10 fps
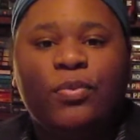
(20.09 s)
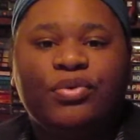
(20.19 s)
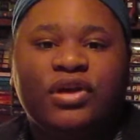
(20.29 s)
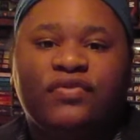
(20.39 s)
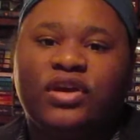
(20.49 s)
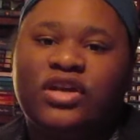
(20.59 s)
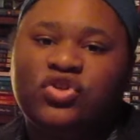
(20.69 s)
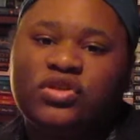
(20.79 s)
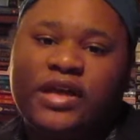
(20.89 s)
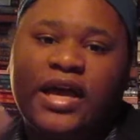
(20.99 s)
But if you guys
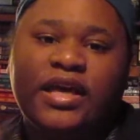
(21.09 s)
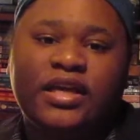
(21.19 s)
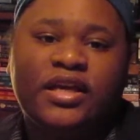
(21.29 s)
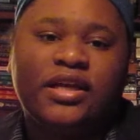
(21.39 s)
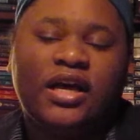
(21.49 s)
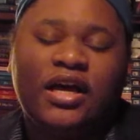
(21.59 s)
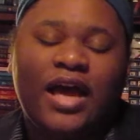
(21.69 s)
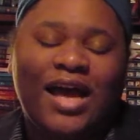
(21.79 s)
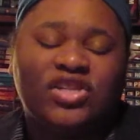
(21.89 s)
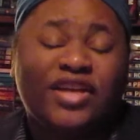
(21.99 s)
use a
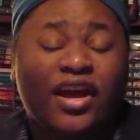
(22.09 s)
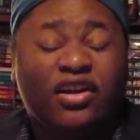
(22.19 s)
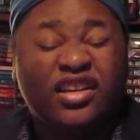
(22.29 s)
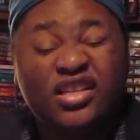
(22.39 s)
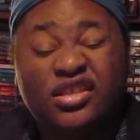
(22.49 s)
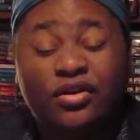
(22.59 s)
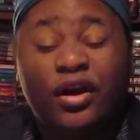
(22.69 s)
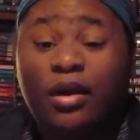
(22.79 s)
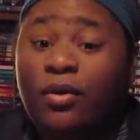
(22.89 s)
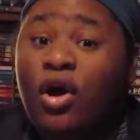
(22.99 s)
hashtag on
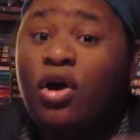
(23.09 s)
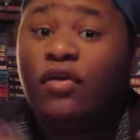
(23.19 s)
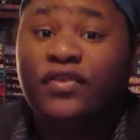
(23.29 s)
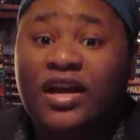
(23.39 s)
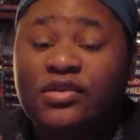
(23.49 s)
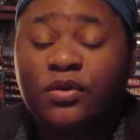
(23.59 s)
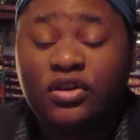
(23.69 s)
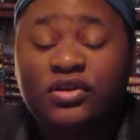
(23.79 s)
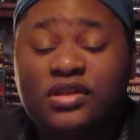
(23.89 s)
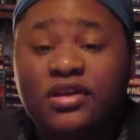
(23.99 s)
Instagram, or if you guys want to
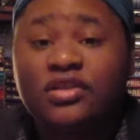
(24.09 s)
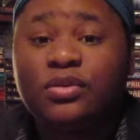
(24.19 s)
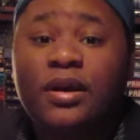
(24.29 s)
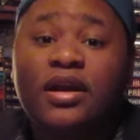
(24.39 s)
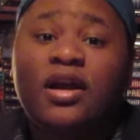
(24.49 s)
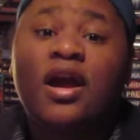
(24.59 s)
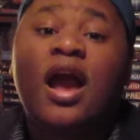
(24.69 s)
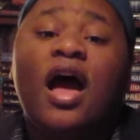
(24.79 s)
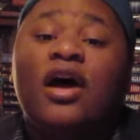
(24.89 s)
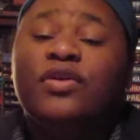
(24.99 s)
use it on Twitter,
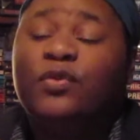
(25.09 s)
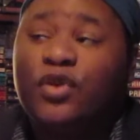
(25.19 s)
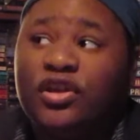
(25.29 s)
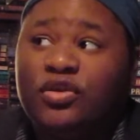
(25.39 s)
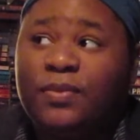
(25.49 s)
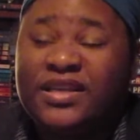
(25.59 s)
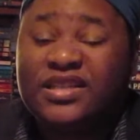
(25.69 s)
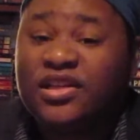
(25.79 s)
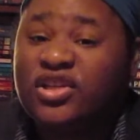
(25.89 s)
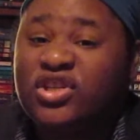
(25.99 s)
or you
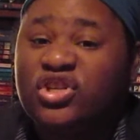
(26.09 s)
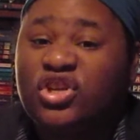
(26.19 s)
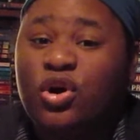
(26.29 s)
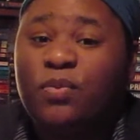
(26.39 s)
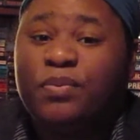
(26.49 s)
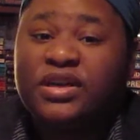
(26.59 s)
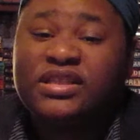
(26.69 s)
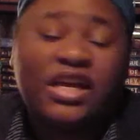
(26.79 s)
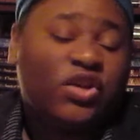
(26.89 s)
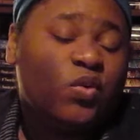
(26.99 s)
basically just show books
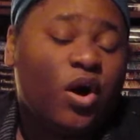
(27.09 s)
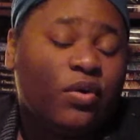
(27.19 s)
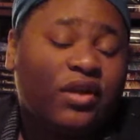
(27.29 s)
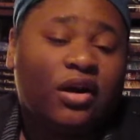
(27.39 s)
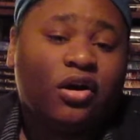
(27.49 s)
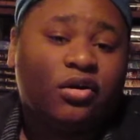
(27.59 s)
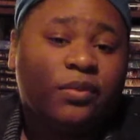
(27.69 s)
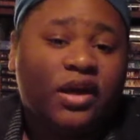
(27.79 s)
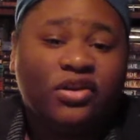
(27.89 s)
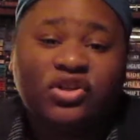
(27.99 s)
that you own that are
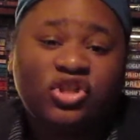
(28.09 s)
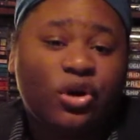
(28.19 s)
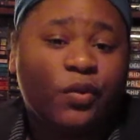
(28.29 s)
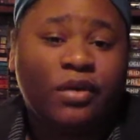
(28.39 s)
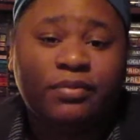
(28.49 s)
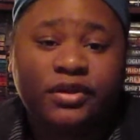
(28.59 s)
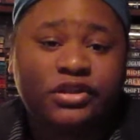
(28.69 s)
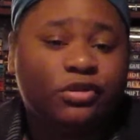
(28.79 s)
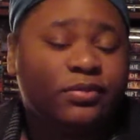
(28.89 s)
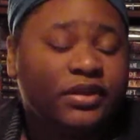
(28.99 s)
unread, you can show one book,
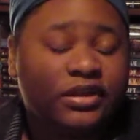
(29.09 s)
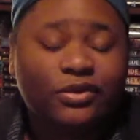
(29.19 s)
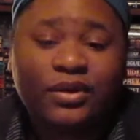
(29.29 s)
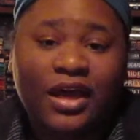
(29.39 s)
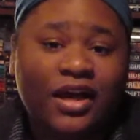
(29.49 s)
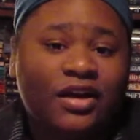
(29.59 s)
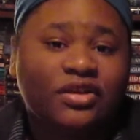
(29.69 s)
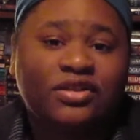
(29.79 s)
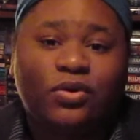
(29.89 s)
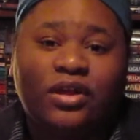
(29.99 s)
two book, who
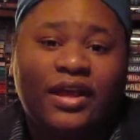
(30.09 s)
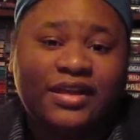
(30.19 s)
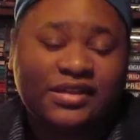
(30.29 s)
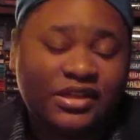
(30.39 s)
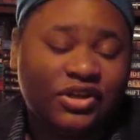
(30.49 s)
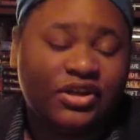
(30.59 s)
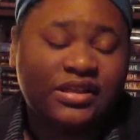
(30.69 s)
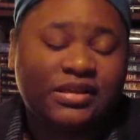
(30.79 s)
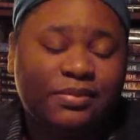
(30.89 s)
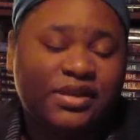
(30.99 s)
cares, or like a
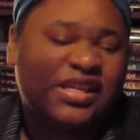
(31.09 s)
series of books.